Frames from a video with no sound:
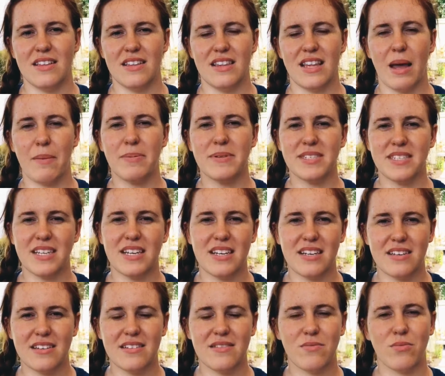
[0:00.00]

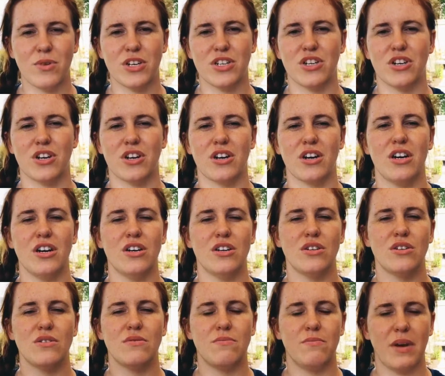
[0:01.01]
lycopene, which are
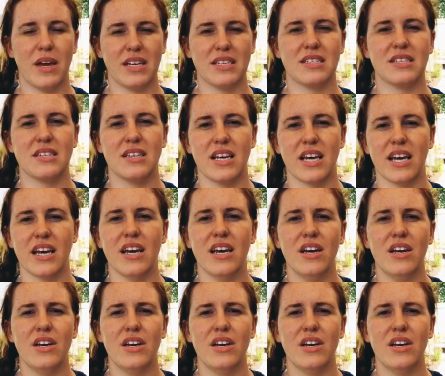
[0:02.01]
basically